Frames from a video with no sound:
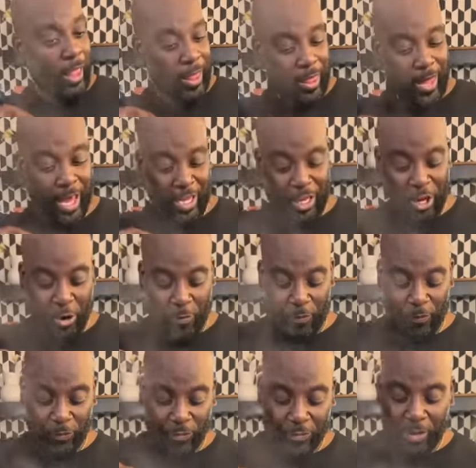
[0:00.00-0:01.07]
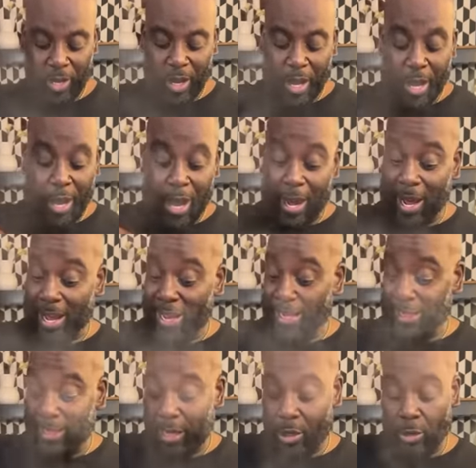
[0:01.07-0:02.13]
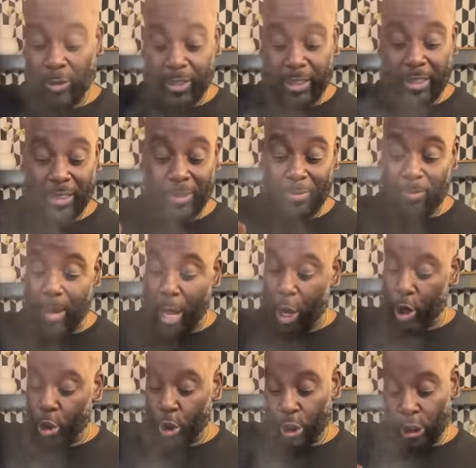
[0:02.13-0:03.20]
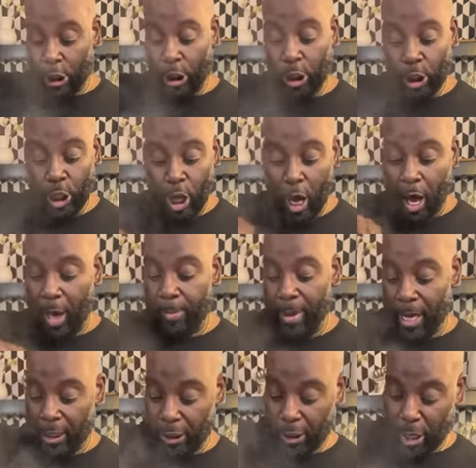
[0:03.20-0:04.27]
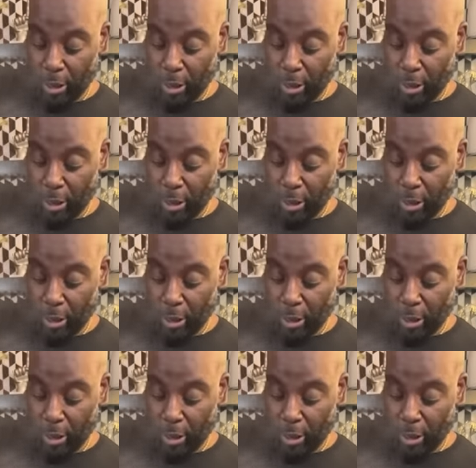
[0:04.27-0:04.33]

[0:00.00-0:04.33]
Thank you. And I gotta tell you, smells amazing.